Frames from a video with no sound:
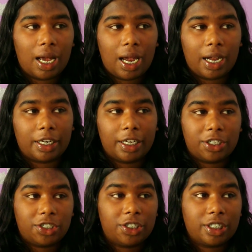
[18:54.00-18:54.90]

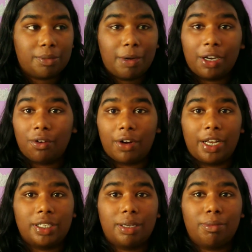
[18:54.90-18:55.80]
it's just been
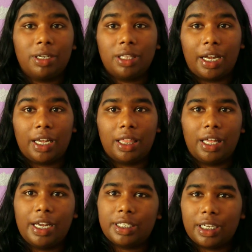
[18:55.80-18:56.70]
great. Something like
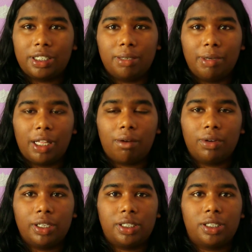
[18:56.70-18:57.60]
they said to me that
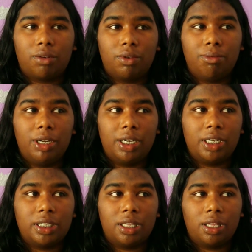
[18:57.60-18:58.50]
really stuck with me
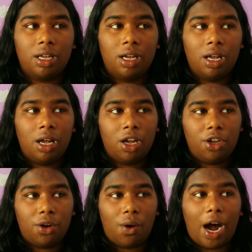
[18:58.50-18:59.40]
is,
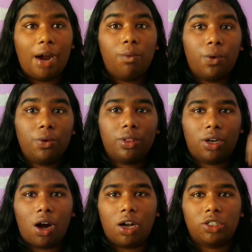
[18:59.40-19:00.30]
you know, I wrote the
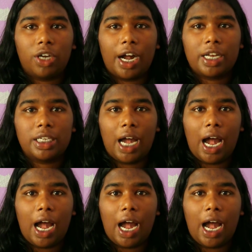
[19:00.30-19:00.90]
contract